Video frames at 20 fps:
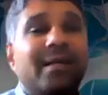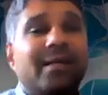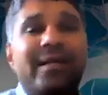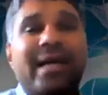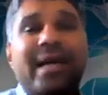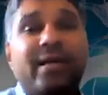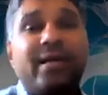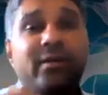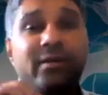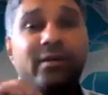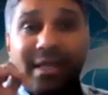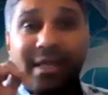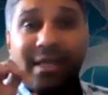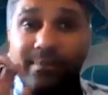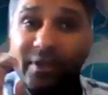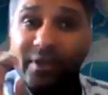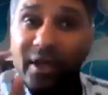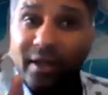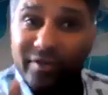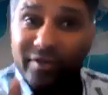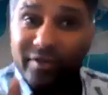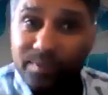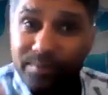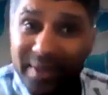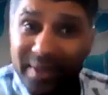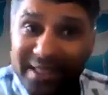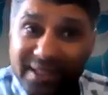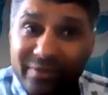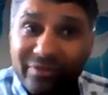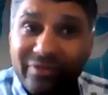tied to some sort of
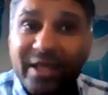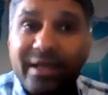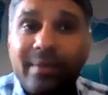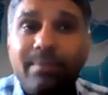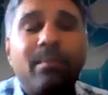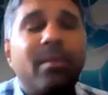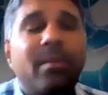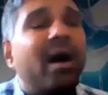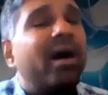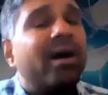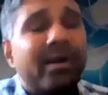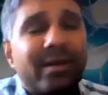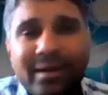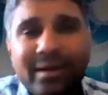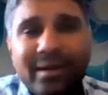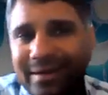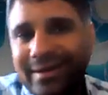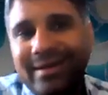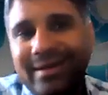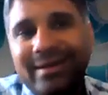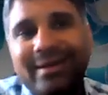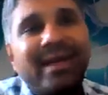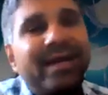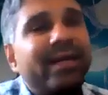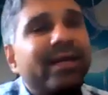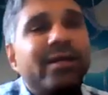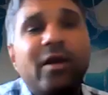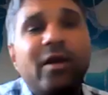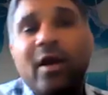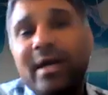specific marker, let
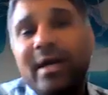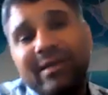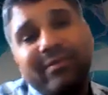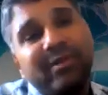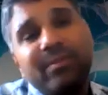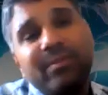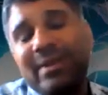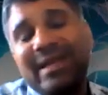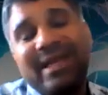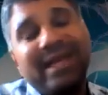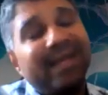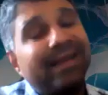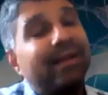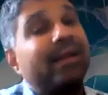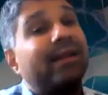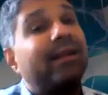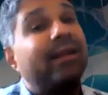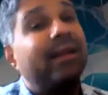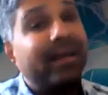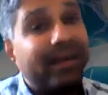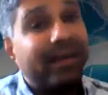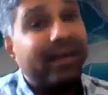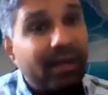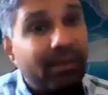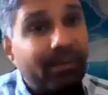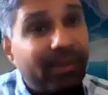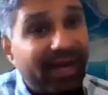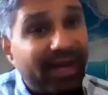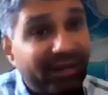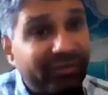it not even be like a clinical
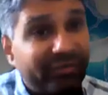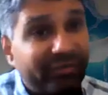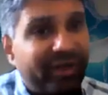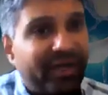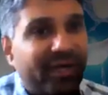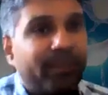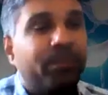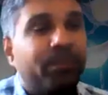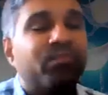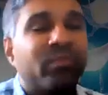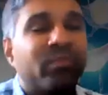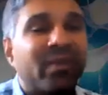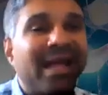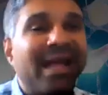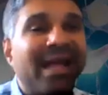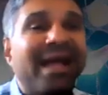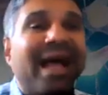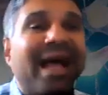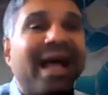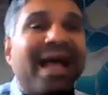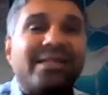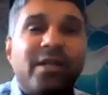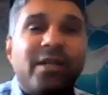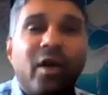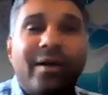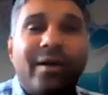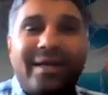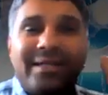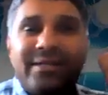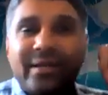benefit. As
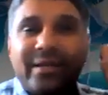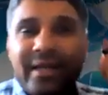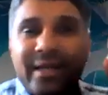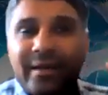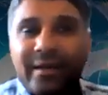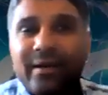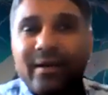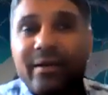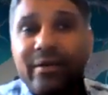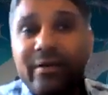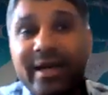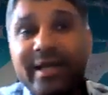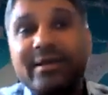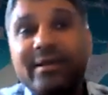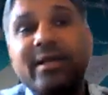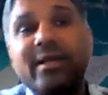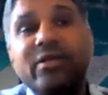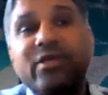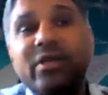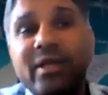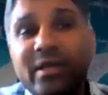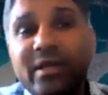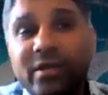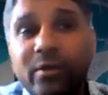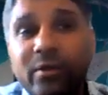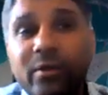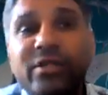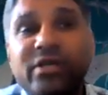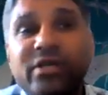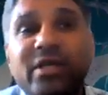long as you can correct the gene
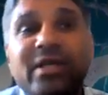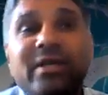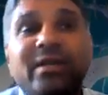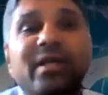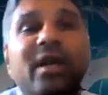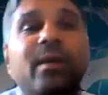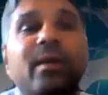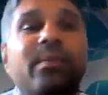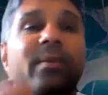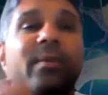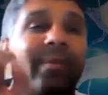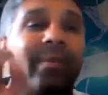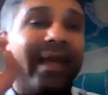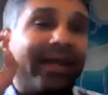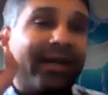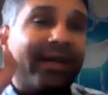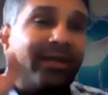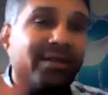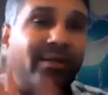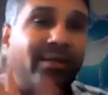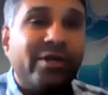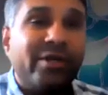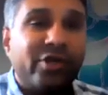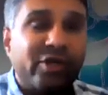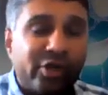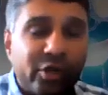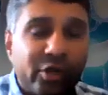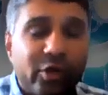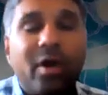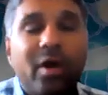through a gene therapy mechanism and
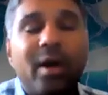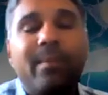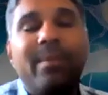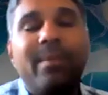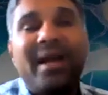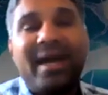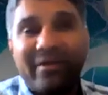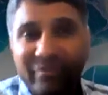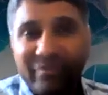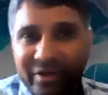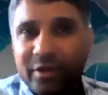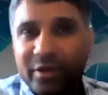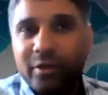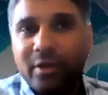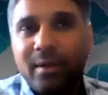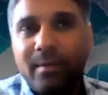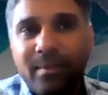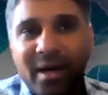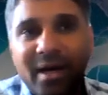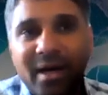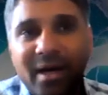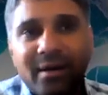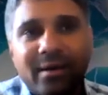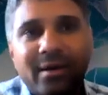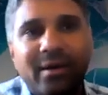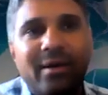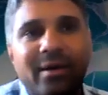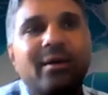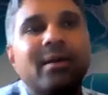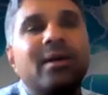show a benefit to the
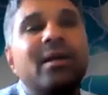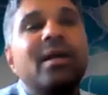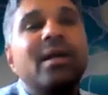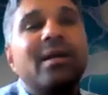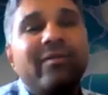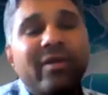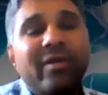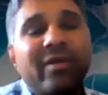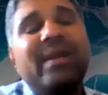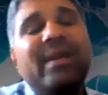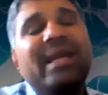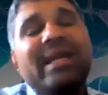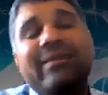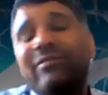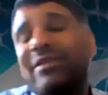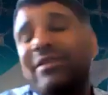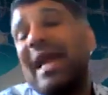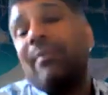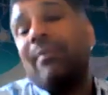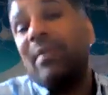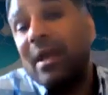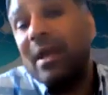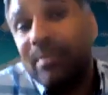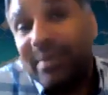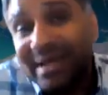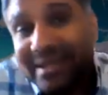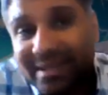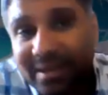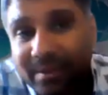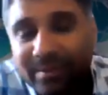marker, we believe there may
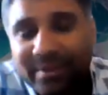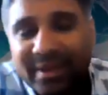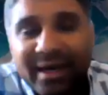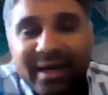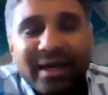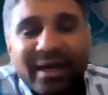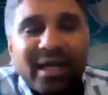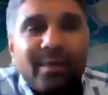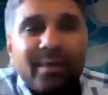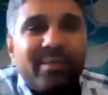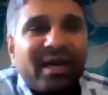be some clinical